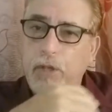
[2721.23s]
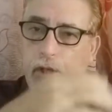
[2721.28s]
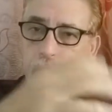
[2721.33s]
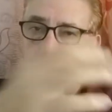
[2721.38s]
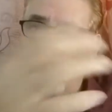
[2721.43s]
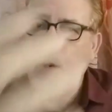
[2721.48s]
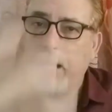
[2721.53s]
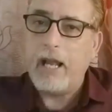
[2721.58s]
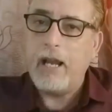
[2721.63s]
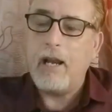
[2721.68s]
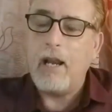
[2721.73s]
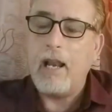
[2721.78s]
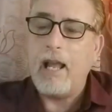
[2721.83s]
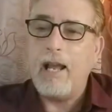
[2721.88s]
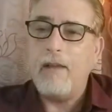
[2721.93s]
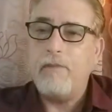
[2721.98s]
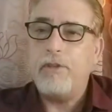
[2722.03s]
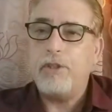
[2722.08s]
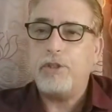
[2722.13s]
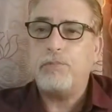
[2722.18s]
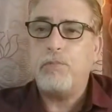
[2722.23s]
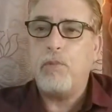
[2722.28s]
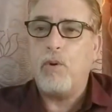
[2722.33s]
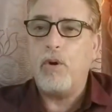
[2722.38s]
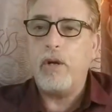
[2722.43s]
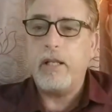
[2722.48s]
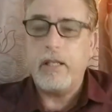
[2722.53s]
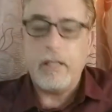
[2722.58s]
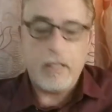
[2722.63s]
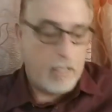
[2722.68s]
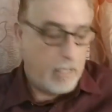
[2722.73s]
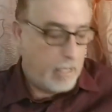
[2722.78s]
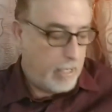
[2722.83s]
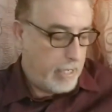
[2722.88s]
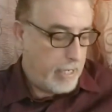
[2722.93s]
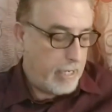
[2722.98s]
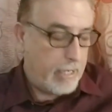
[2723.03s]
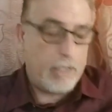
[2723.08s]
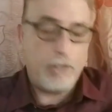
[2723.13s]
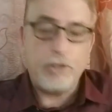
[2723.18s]
we knew we had live this morning.
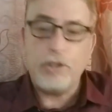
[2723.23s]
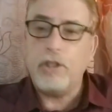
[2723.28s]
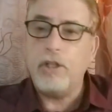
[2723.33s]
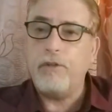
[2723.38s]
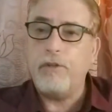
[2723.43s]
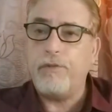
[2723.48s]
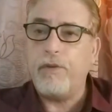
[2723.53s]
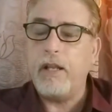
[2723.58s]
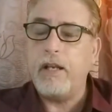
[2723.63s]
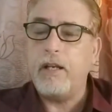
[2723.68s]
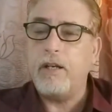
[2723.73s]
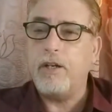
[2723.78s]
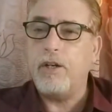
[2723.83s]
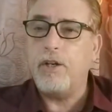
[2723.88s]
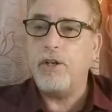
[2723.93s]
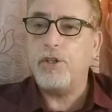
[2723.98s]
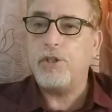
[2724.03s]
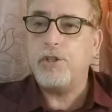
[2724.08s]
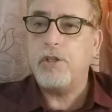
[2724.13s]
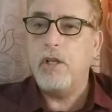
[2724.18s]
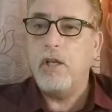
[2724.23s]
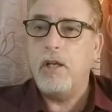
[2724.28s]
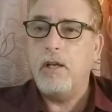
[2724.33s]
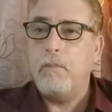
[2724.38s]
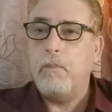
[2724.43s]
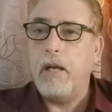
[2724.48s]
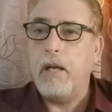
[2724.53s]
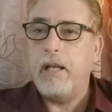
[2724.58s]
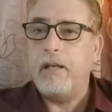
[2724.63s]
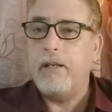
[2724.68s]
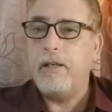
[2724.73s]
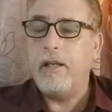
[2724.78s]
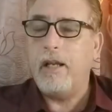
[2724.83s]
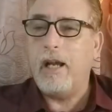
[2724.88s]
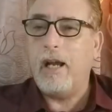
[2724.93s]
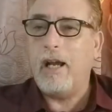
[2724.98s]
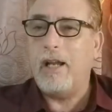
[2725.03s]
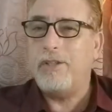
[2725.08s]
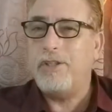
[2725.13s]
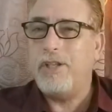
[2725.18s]
And it's a good friend of hers, but
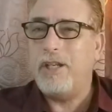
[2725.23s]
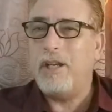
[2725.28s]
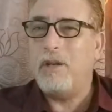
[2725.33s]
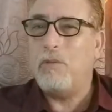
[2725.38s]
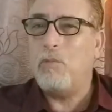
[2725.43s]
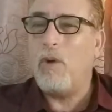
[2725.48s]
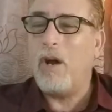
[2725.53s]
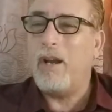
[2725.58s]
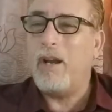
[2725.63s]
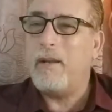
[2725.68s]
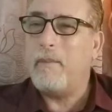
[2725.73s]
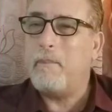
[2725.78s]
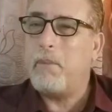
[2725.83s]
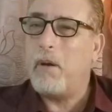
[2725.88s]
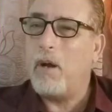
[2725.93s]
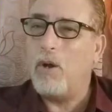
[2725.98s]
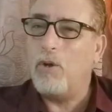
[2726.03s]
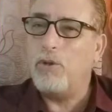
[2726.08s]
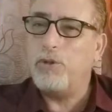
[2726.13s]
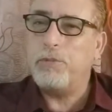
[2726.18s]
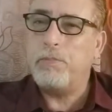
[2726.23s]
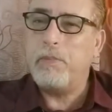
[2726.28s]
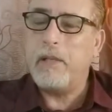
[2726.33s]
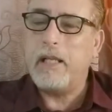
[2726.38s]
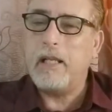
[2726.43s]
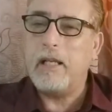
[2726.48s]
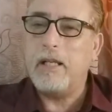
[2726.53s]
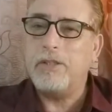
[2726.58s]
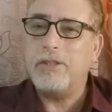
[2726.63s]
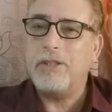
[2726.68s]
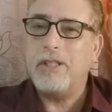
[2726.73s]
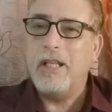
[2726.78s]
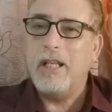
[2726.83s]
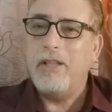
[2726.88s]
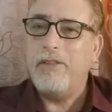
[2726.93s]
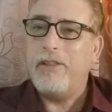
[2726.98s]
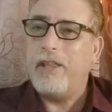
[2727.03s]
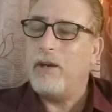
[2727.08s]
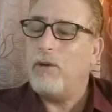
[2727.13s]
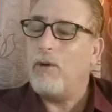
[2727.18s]
she didn't want to impose because
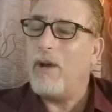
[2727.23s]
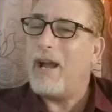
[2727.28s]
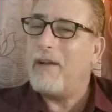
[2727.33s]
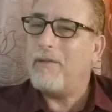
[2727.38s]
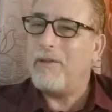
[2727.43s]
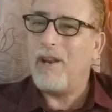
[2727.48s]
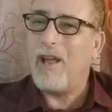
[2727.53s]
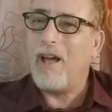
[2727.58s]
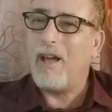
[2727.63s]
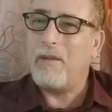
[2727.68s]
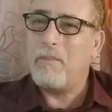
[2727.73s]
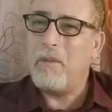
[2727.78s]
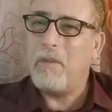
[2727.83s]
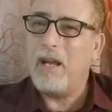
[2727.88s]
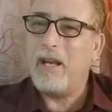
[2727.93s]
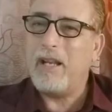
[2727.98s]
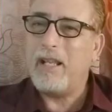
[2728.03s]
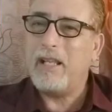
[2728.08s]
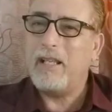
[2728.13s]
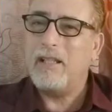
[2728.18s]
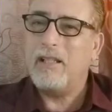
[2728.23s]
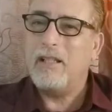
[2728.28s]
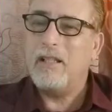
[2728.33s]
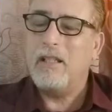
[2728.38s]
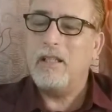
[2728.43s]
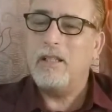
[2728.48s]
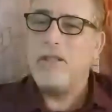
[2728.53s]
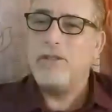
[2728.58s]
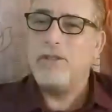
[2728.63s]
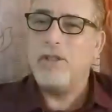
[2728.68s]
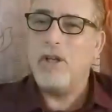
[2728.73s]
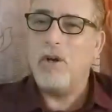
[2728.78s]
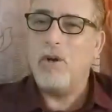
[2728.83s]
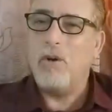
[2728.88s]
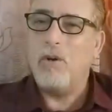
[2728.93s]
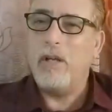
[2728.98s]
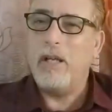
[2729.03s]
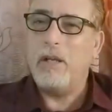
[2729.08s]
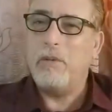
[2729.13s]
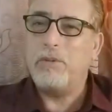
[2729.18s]
they don't have a lot of money. So
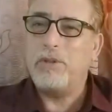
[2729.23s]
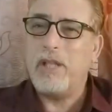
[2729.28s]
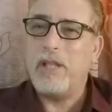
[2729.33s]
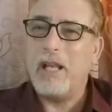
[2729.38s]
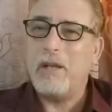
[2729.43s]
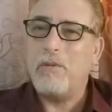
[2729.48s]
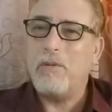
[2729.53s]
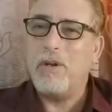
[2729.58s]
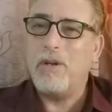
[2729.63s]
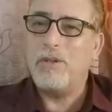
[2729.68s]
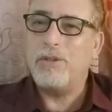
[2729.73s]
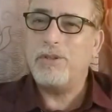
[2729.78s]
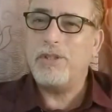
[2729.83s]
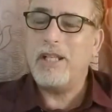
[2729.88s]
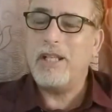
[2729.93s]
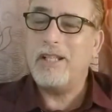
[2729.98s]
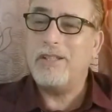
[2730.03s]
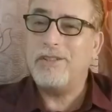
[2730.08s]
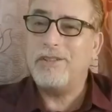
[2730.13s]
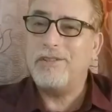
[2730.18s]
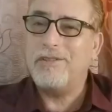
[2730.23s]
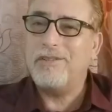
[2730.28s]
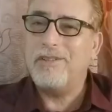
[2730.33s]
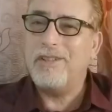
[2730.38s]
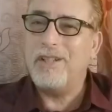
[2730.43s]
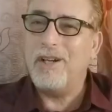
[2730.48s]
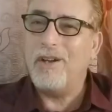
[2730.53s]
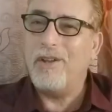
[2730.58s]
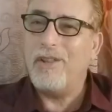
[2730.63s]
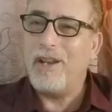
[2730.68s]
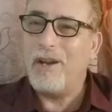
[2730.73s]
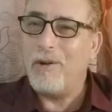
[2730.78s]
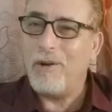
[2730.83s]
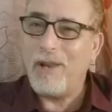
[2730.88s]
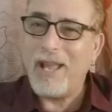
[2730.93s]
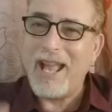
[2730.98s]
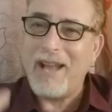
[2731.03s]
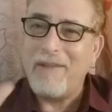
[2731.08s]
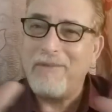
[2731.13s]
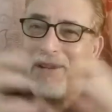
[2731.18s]
it was like one of those things, you know, they only
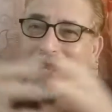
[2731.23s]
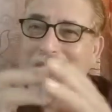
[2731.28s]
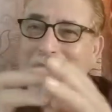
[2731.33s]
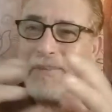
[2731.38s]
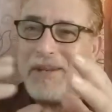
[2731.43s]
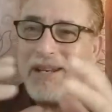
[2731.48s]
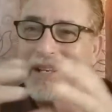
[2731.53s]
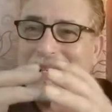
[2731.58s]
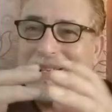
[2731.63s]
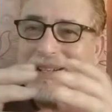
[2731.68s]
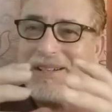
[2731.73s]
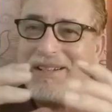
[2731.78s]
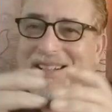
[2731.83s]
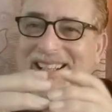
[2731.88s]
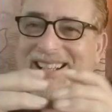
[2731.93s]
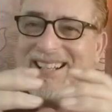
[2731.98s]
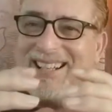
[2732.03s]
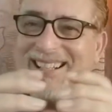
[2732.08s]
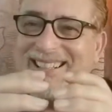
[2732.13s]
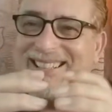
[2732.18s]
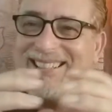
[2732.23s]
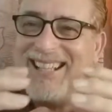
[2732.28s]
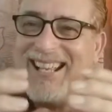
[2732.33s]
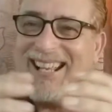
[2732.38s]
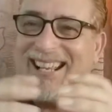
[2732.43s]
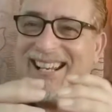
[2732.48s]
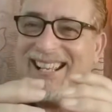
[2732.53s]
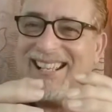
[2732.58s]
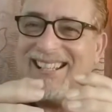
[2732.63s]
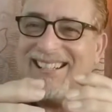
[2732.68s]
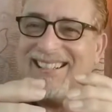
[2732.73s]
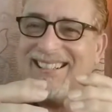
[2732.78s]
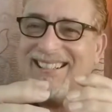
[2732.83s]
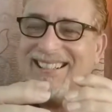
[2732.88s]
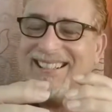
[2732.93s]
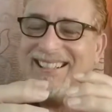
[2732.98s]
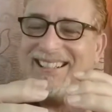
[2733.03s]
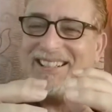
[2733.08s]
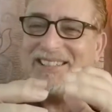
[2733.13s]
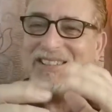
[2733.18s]
have limited seating,
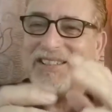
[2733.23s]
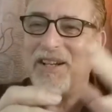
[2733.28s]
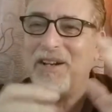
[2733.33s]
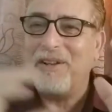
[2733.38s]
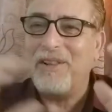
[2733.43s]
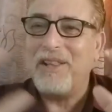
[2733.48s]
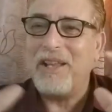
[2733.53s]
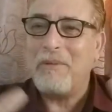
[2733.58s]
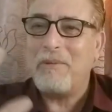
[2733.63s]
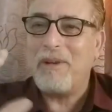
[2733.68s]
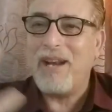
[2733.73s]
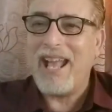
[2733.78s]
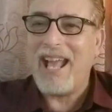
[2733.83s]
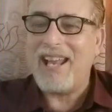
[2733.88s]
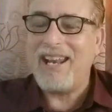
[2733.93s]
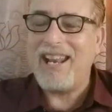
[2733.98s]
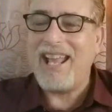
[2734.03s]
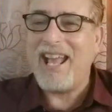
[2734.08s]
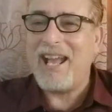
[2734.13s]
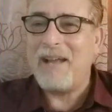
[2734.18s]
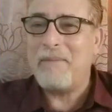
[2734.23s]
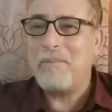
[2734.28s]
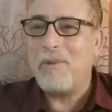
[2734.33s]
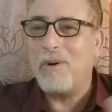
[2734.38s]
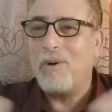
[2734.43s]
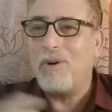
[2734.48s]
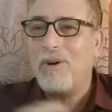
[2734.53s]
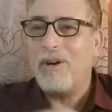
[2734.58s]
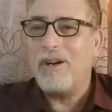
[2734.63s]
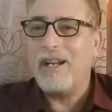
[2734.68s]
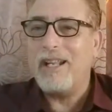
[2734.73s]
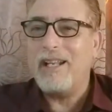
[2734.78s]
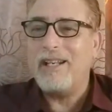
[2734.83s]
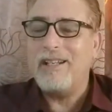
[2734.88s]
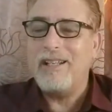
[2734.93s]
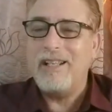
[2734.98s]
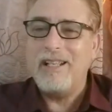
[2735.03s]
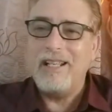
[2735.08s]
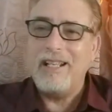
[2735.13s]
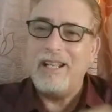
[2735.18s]
so they would have had to add more. And
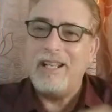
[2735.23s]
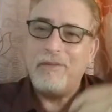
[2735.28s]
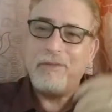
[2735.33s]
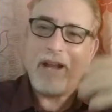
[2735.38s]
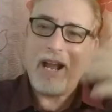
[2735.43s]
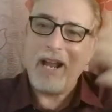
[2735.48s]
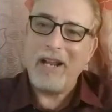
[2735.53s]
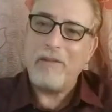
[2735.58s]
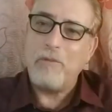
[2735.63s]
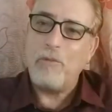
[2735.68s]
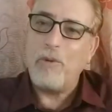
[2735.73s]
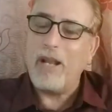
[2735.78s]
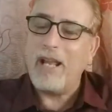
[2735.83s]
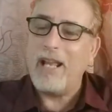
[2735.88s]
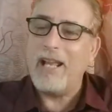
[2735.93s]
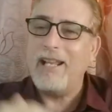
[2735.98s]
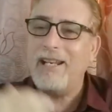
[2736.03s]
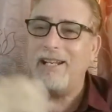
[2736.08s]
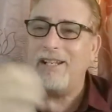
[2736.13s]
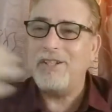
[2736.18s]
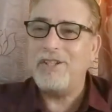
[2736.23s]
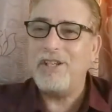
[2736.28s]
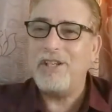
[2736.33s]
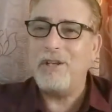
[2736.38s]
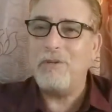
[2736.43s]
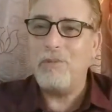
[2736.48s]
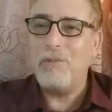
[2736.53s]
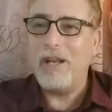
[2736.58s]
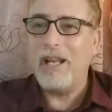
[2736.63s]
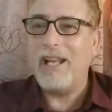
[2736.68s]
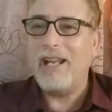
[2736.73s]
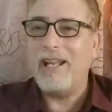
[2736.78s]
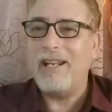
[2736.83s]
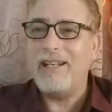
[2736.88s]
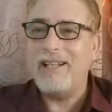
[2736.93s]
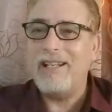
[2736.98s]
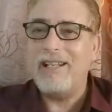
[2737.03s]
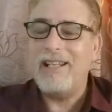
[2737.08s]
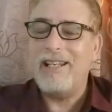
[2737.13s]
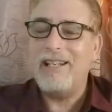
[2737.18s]
if I win and she
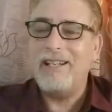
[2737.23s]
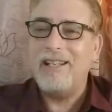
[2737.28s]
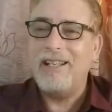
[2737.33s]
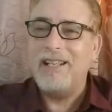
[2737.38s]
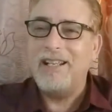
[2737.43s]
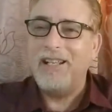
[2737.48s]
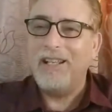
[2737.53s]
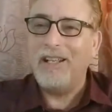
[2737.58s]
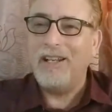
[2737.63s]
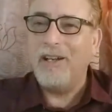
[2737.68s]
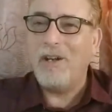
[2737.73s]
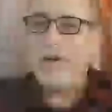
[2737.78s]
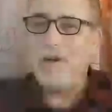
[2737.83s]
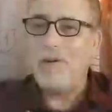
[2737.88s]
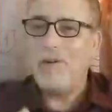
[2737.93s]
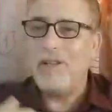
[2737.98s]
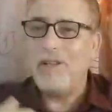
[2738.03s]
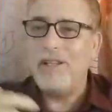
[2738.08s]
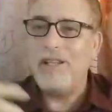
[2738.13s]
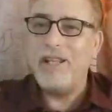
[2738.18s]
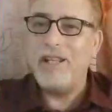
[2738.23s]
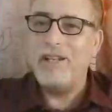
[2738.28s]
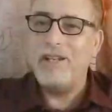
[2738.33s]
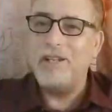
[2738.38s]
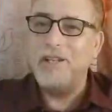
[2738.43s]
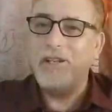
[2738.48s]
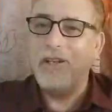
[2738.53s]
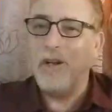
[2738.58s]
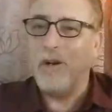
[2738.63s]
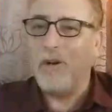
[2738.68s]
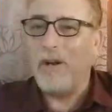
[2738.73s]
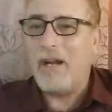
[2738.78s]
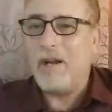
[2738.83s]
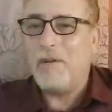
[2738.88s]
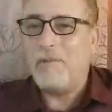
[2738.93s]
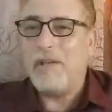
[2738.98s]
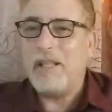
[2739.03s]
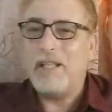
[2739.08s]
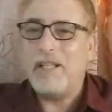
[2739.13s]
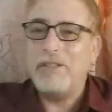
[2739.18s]
win, and then you know
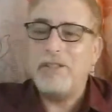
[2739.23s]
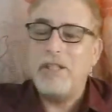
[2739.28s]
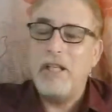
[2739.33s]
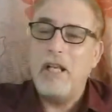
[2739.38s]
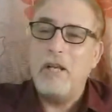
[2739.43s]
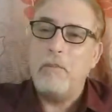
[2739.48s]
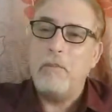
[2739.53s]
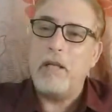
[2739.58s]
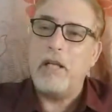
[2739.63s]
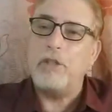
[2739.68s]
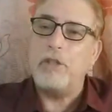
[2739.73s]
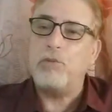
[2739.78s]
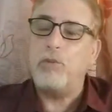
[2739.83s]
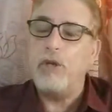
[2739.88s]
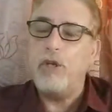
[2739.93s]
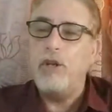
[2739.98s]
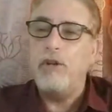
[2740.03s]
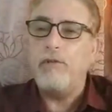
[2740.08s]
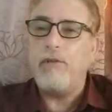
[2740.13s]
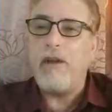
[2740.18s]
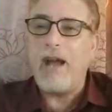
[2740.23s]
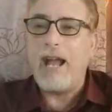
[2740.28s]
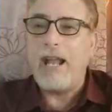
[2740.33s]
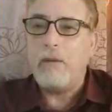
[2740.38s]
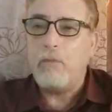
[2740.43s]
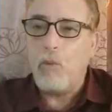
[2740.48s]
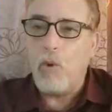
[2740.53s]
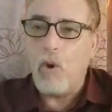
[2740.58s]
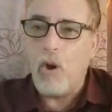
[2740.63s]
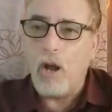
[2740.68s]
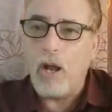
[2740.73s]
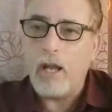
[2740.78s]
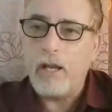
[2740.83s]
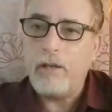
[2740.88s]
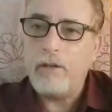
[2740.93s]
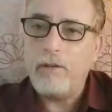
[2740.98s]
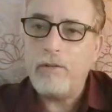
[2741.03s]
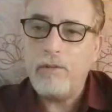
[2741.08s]
how it is. Because when you invite one,